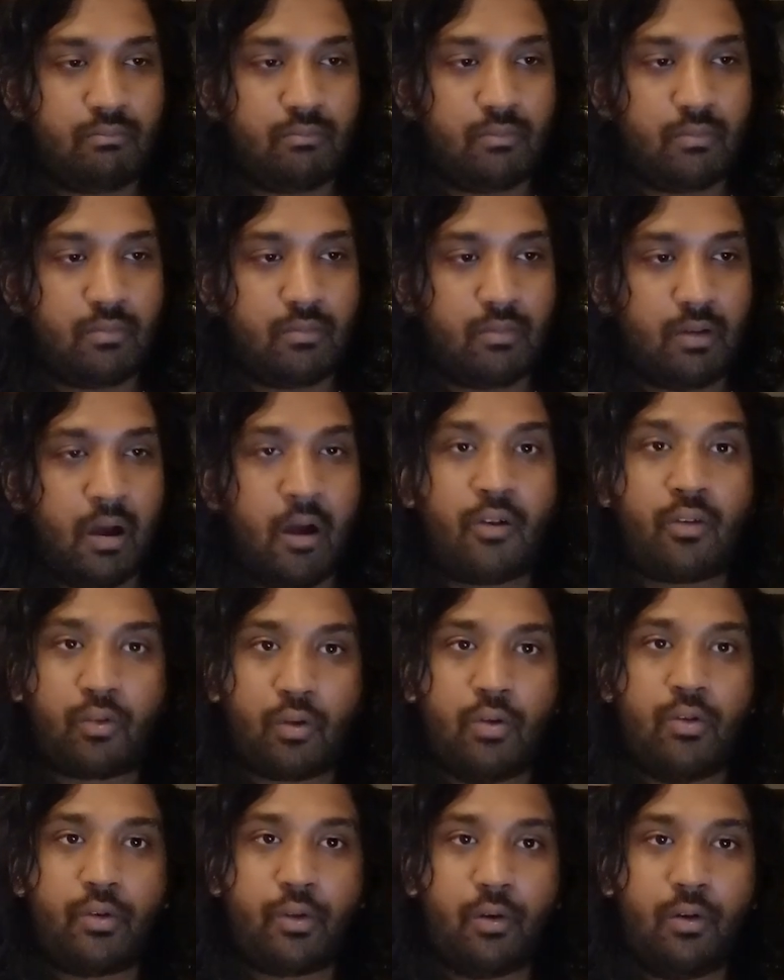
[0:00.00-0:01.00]
out of
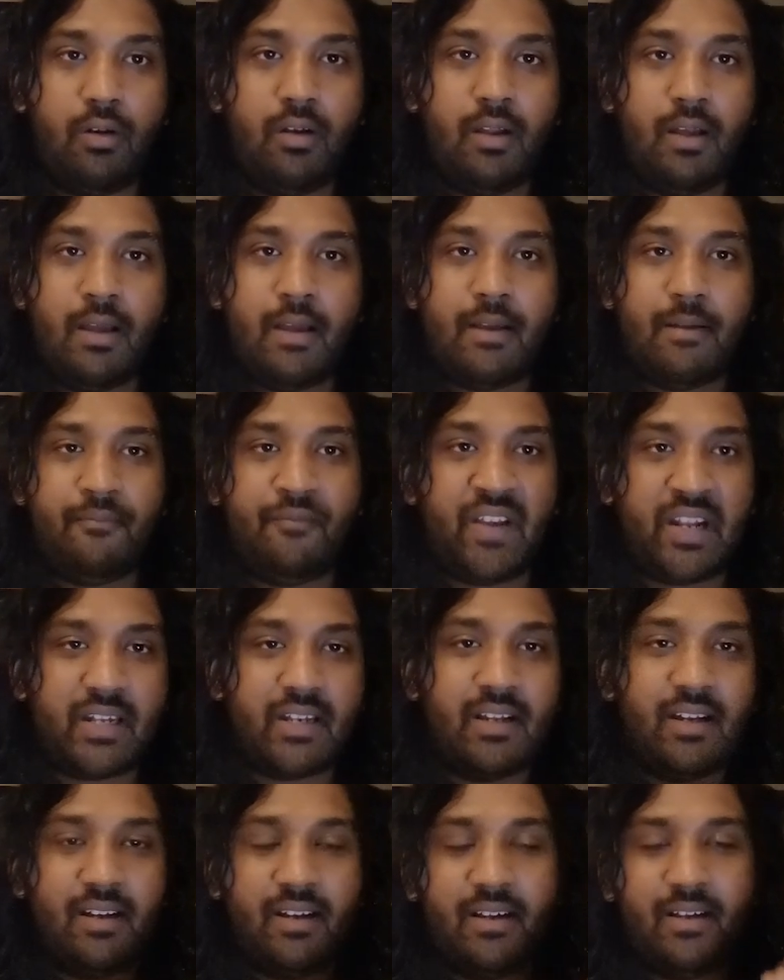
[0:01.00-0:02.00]
control.
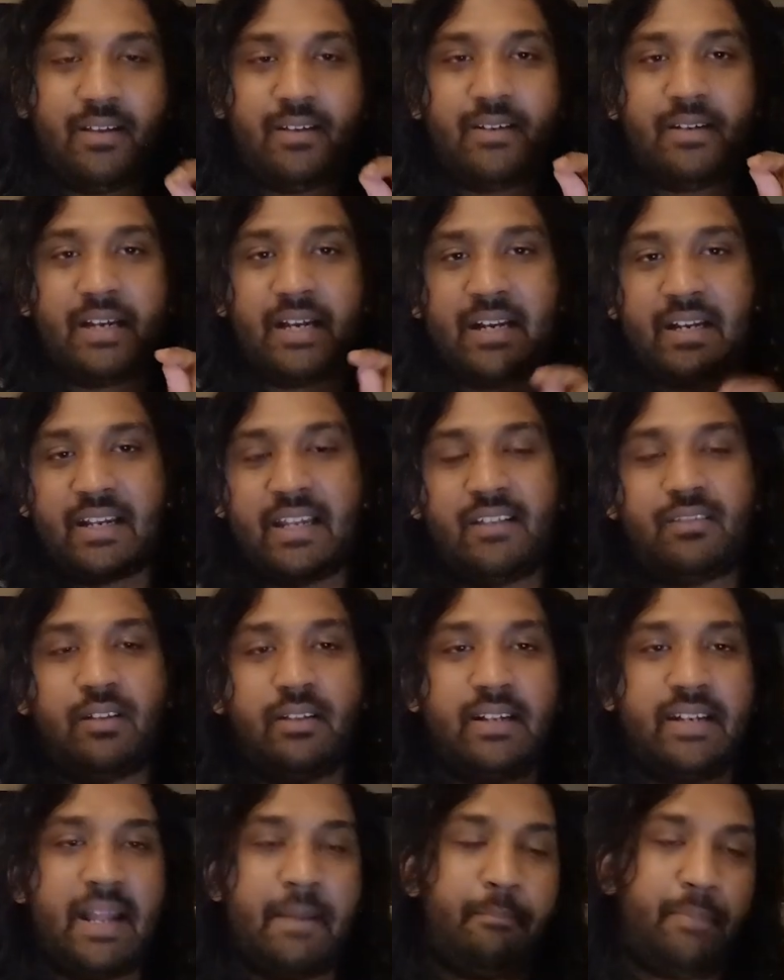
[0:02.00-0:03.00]
Victor clicks on the
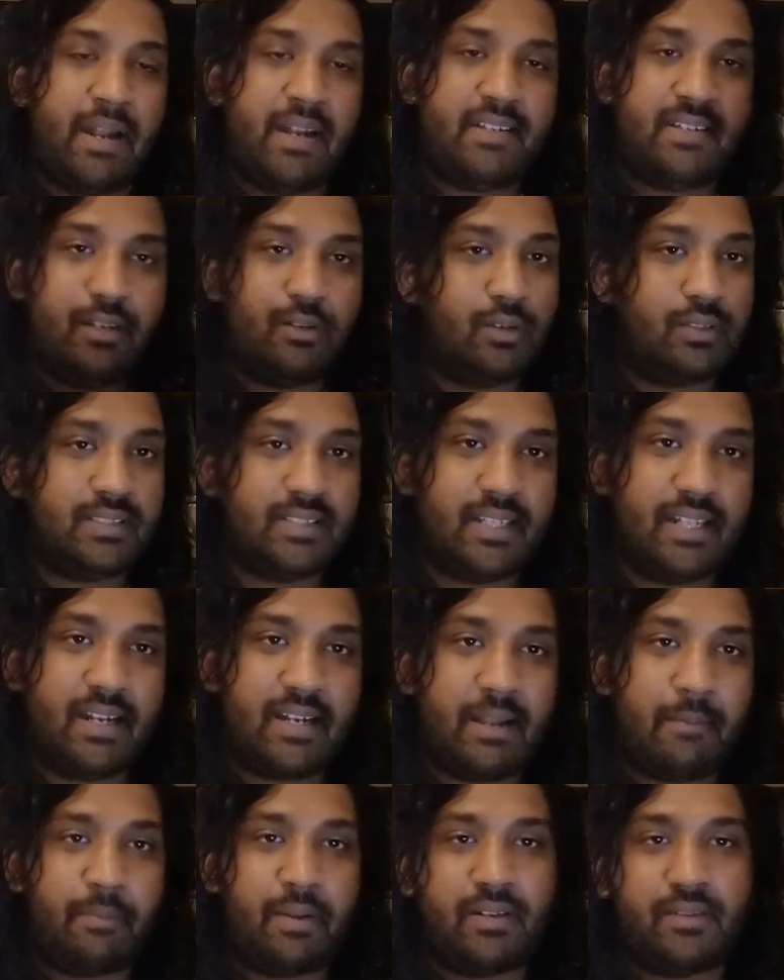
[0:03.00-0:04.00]
temp pad and she goes inside the
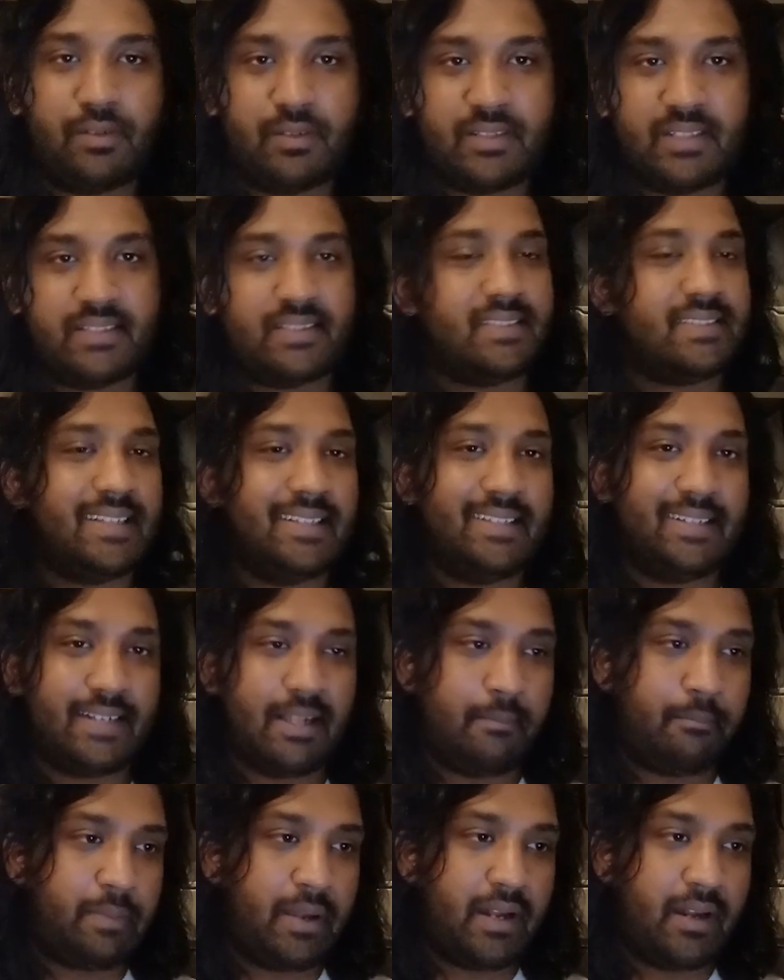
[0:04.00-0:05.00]
temp pad. So she's inside the temp
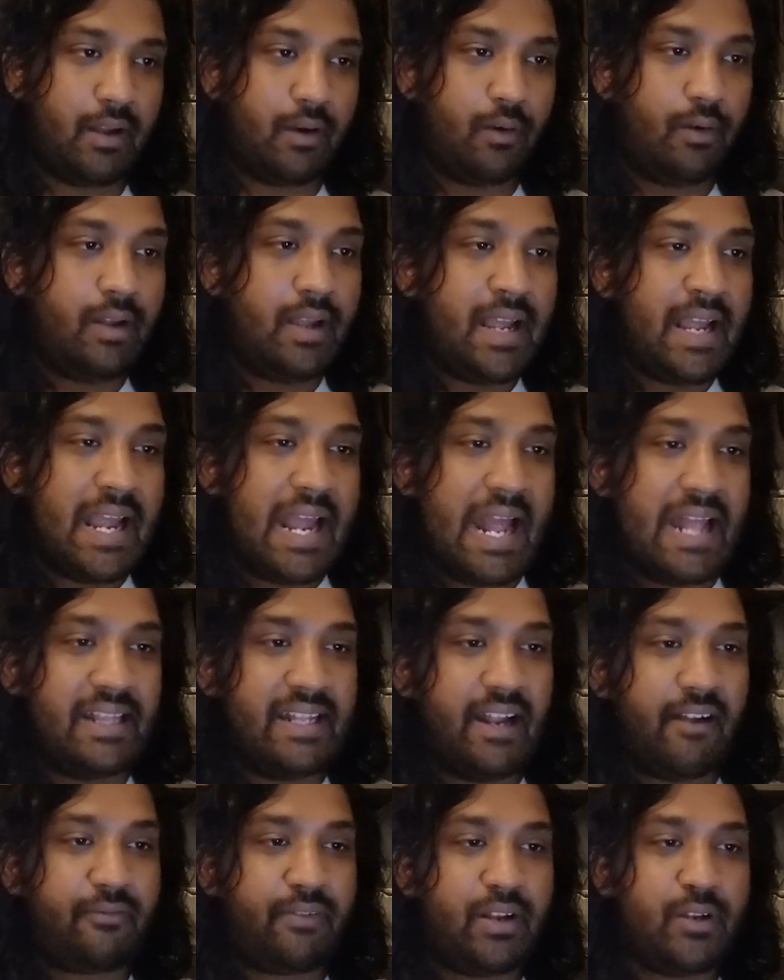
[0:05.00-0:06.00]
pad now. And then
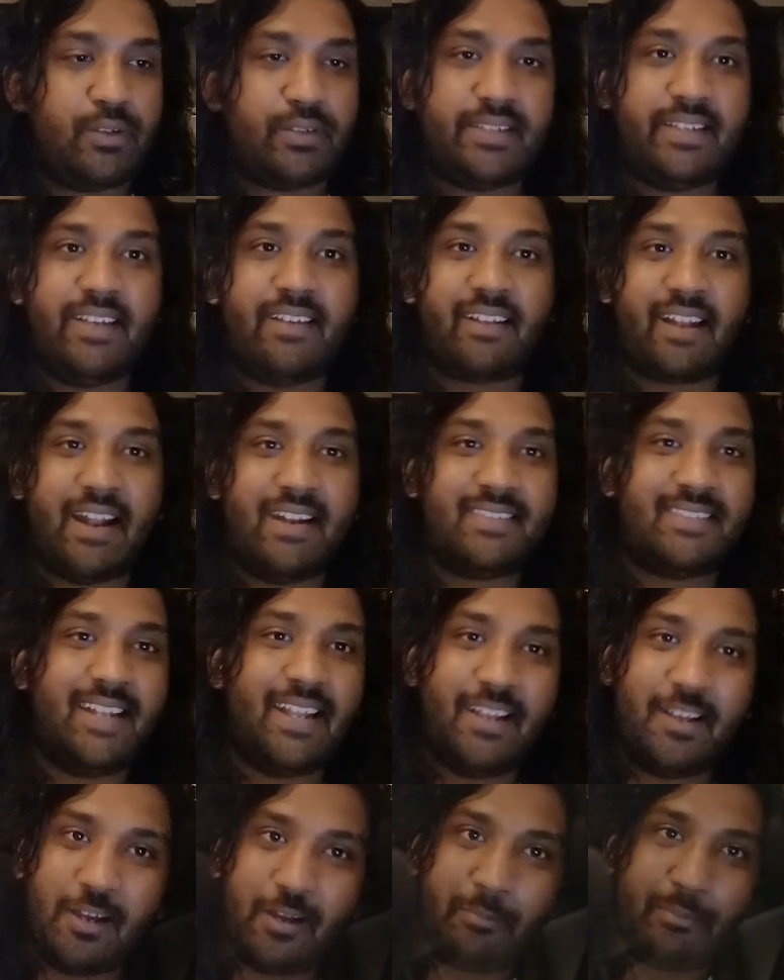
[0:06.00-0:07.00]
after you see
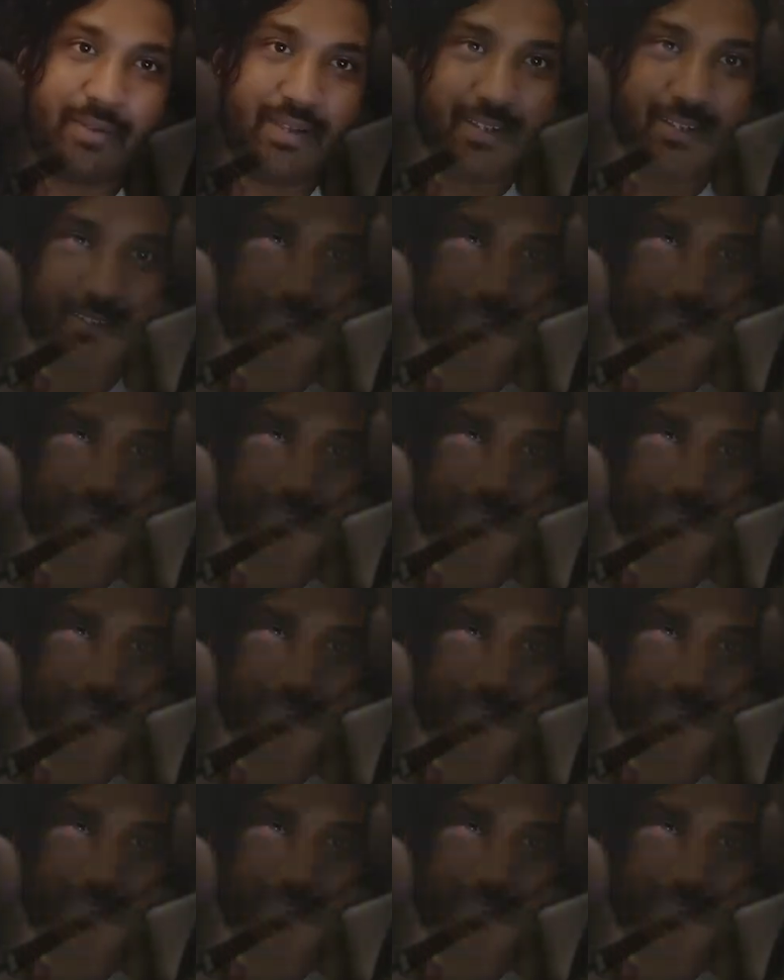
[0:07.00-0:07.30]
Renslayer appears.